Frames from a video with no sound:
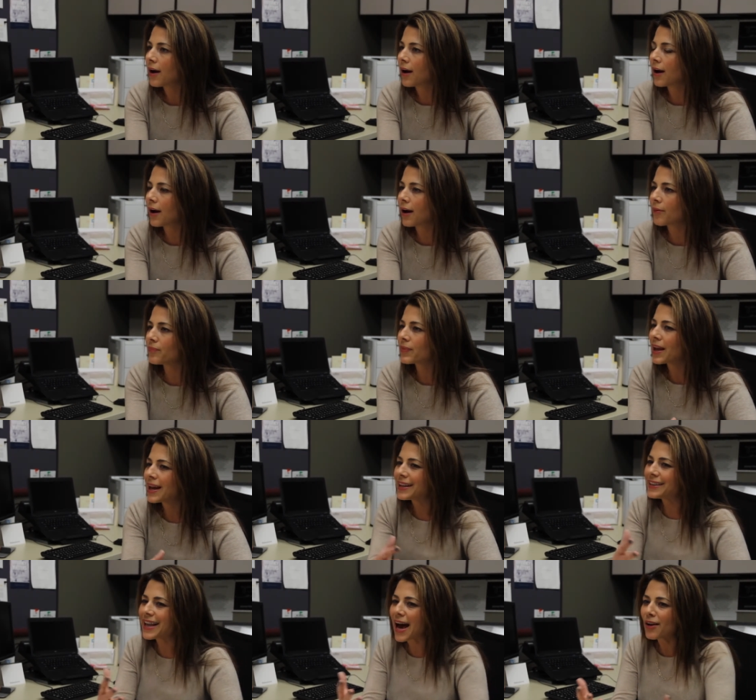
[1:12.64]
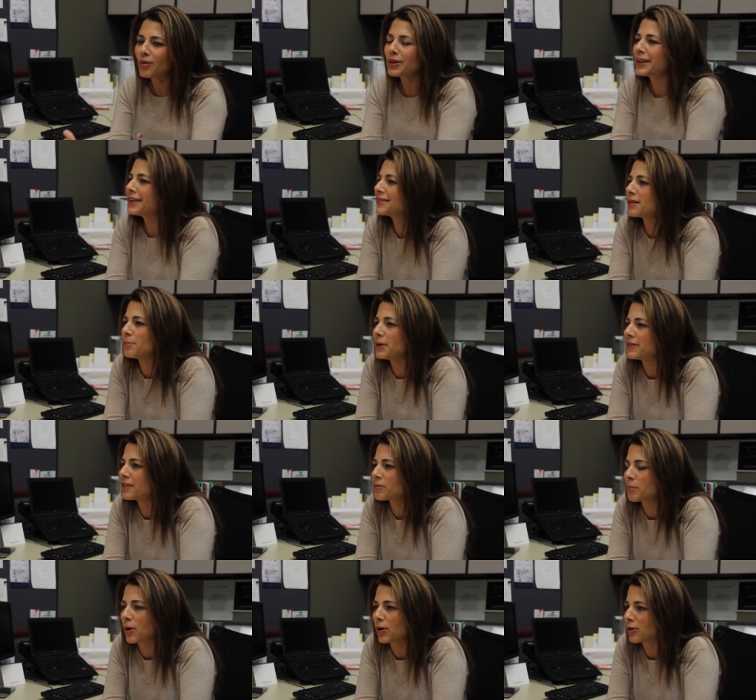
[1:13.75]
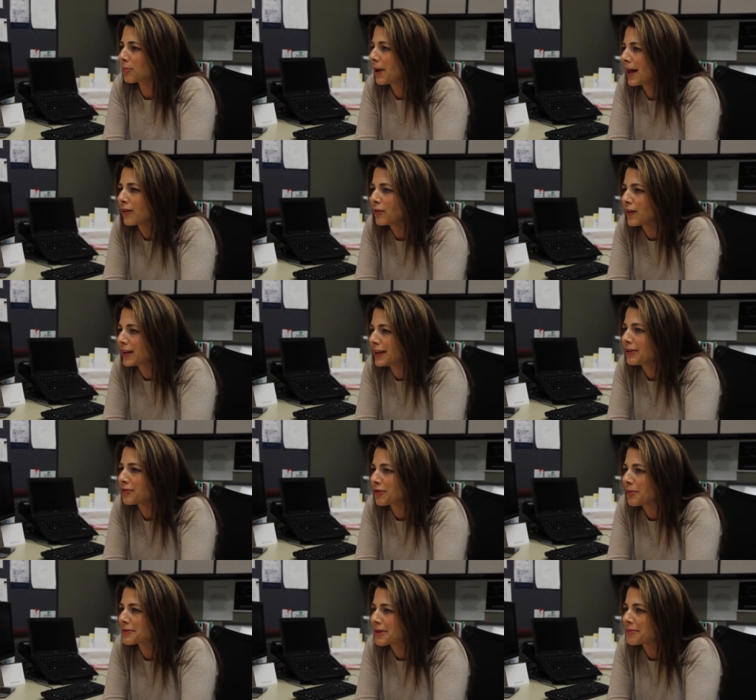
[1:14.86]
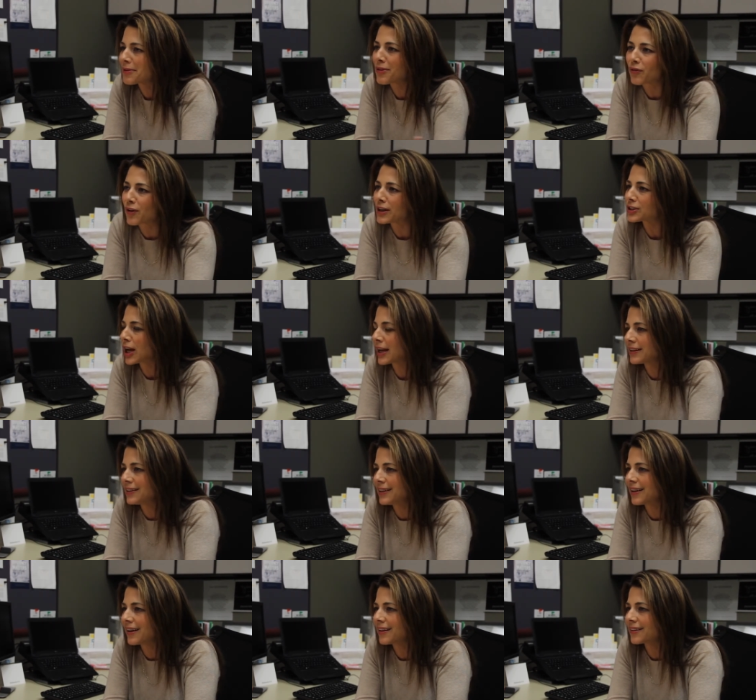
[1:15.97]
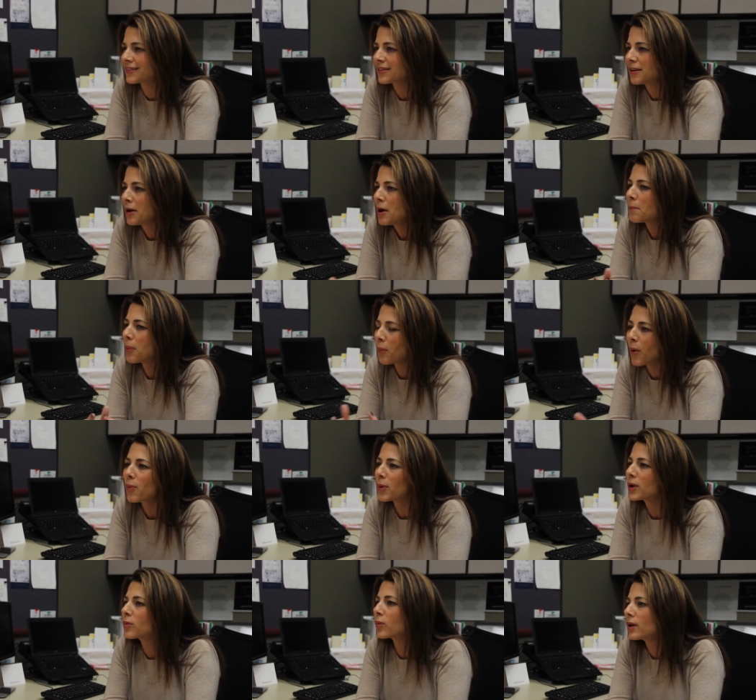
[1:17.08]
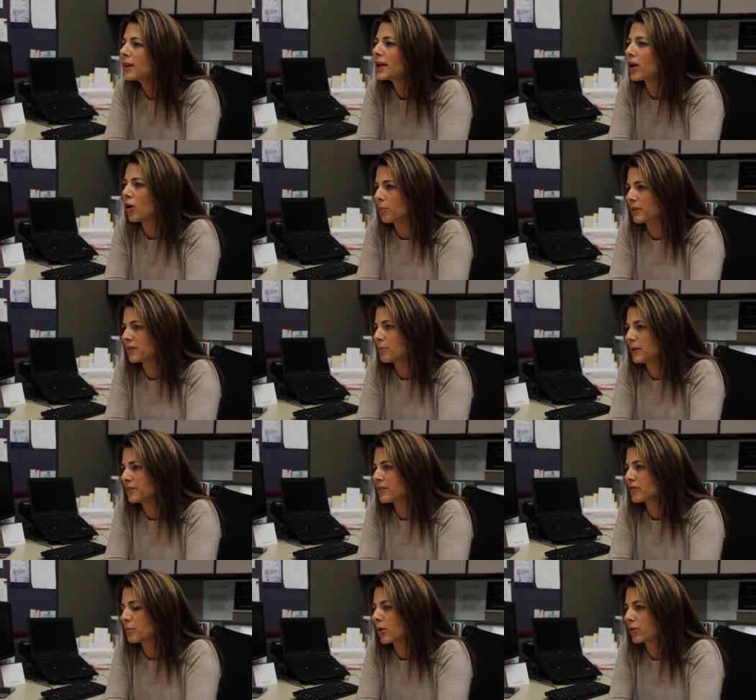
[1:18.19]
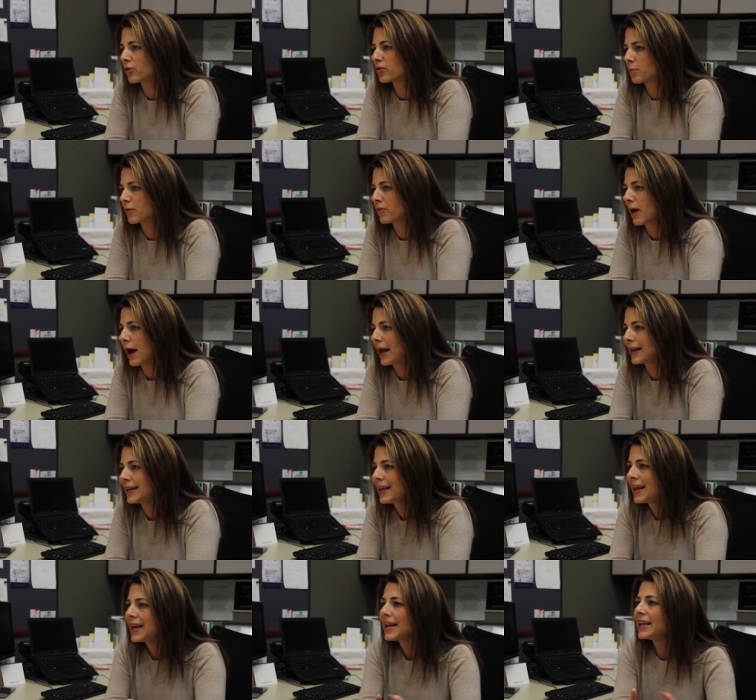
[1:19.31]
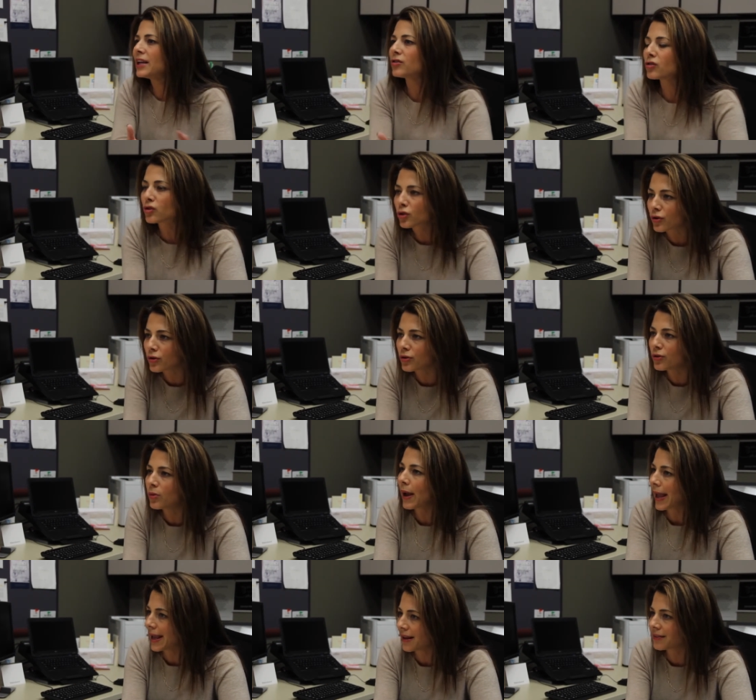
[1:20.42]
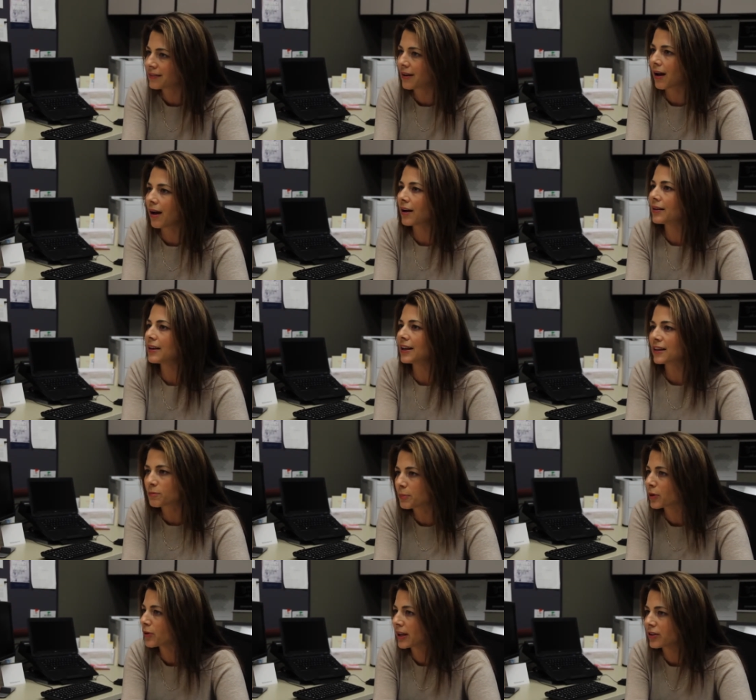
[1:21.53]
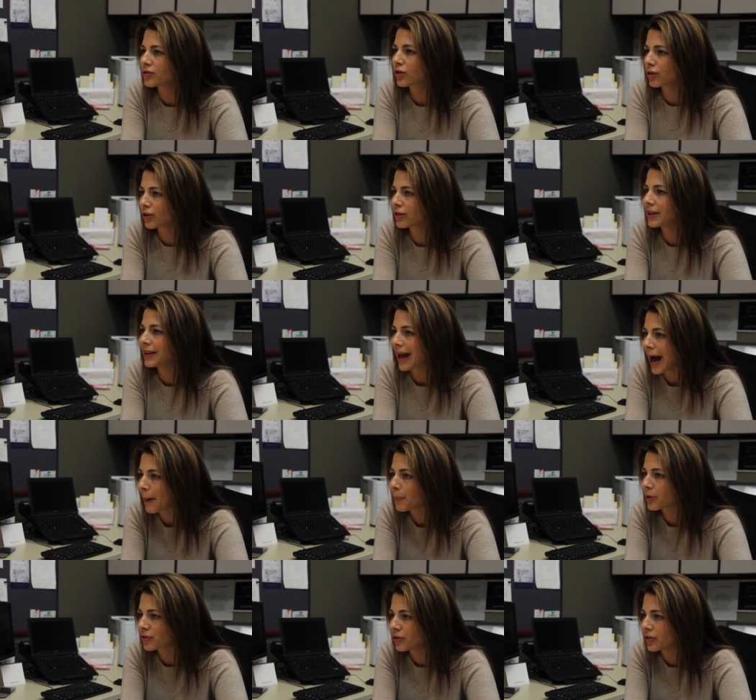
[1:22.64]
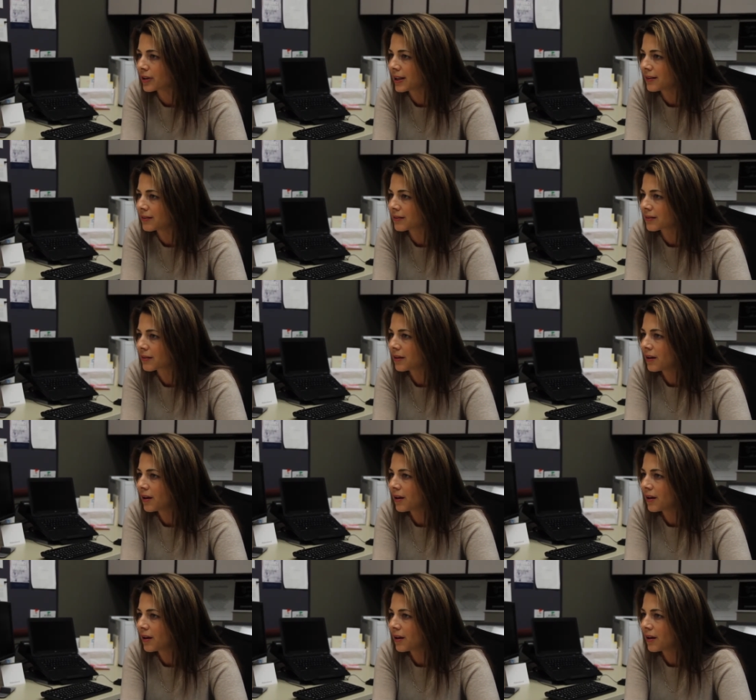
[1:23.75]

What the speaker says: not only is the business partner benefiting from some of the fresh ideas, but what we really hope as a business partner to provide is true hands-on experiential learning opportunities